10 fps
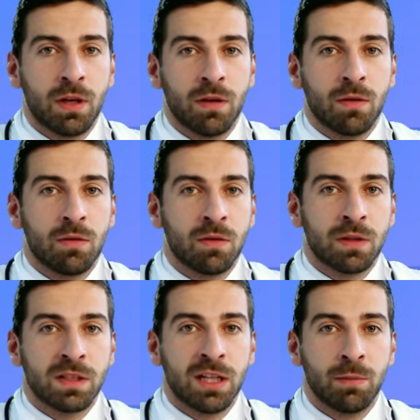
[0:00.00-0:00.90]

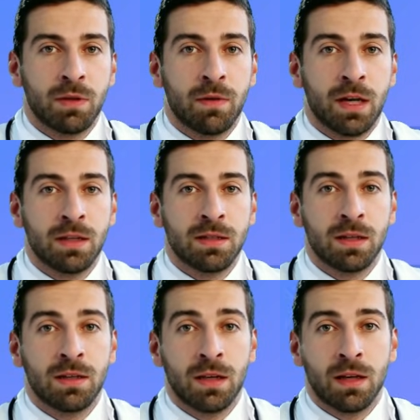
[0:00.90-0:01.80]
steady supply
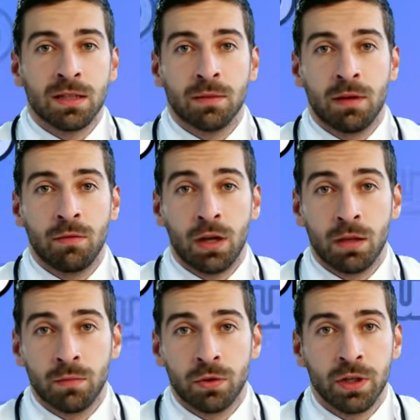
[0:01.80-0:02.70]
from your diet
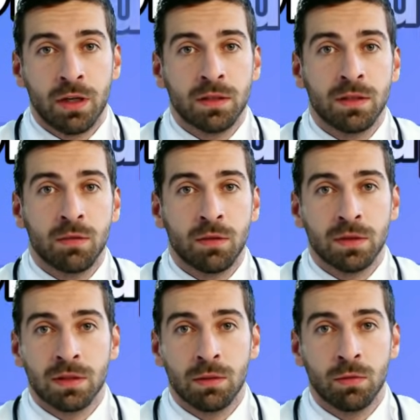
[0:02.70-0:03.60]
or supplements.
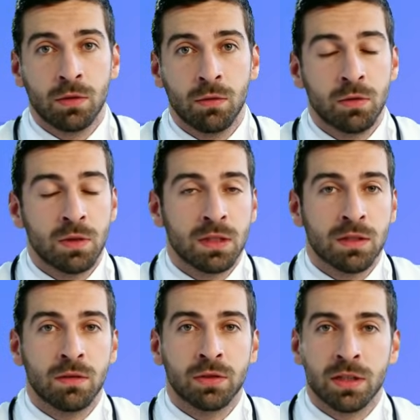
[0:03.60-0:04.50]
But
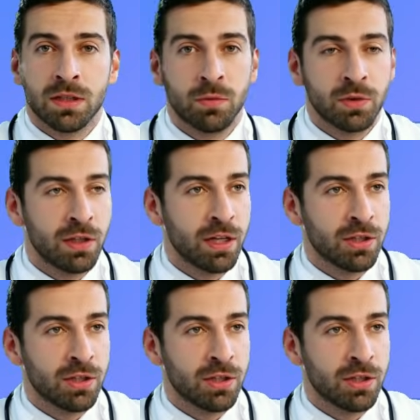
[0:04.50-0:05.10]
here's the hope.